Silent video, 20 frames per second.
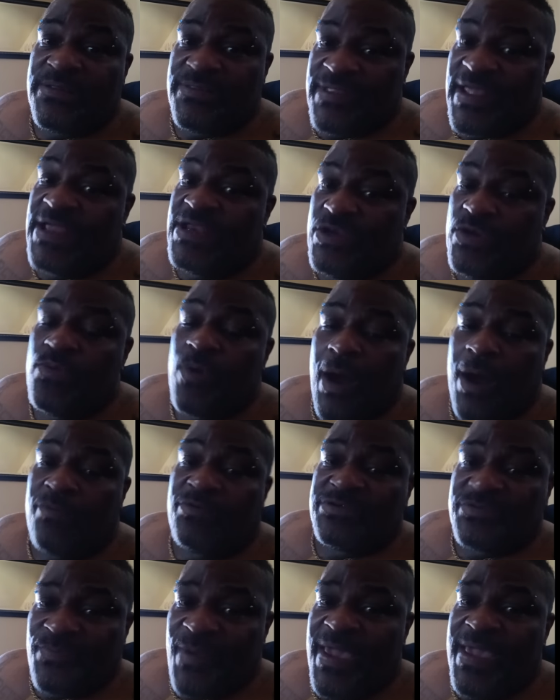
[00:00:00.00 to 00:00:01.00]
They knew I
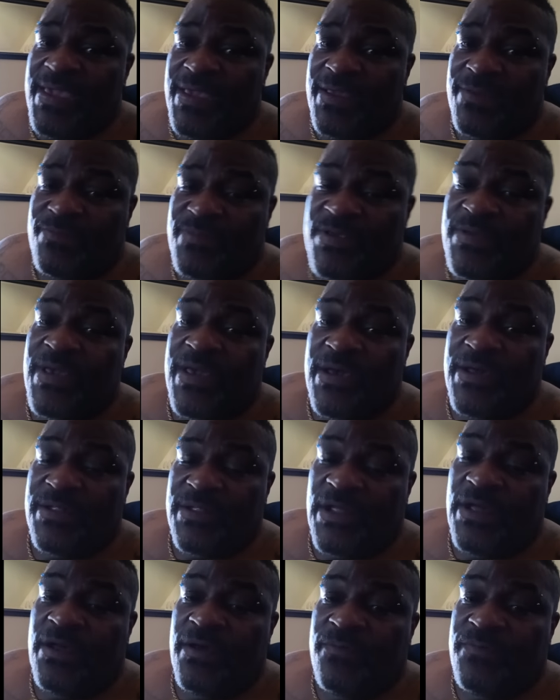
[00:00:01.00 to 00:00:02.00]
was banging because
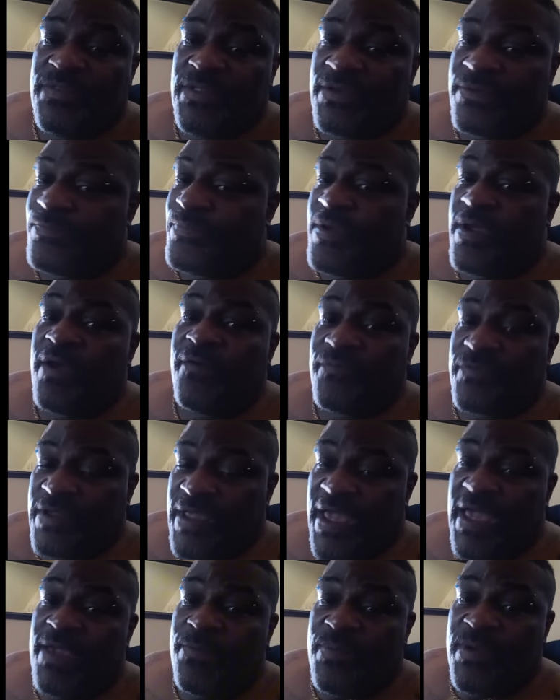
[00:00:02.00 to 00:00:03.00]
of the
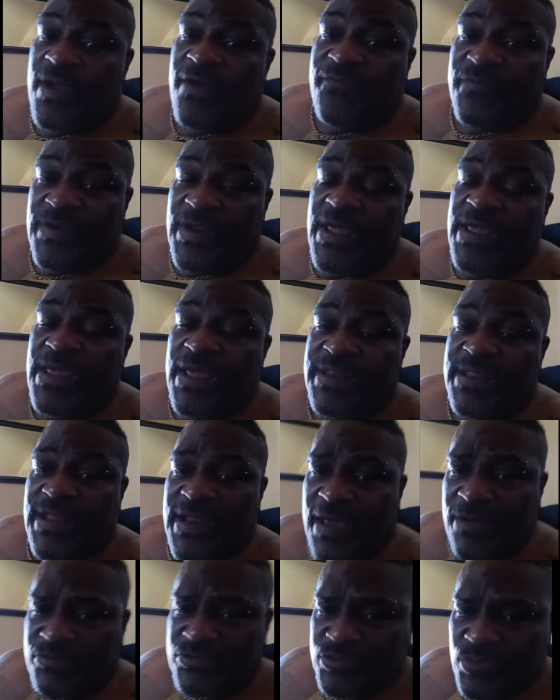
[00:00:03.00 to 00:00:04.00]
gang paraphernalia that
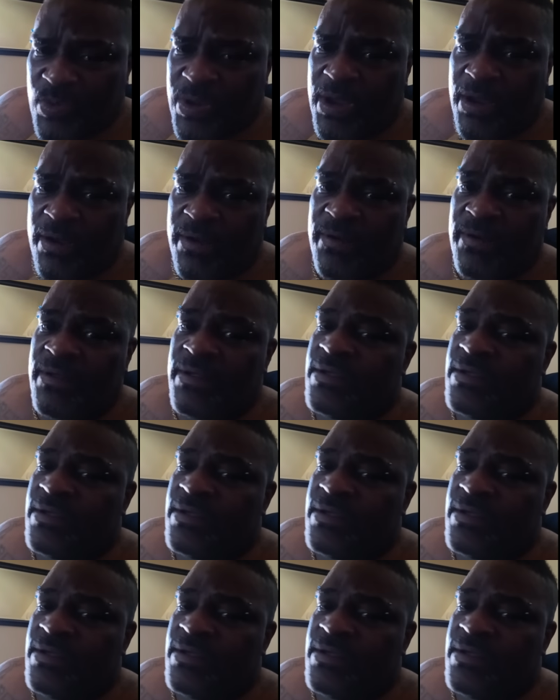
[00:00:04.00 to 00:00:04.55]
I was wearing.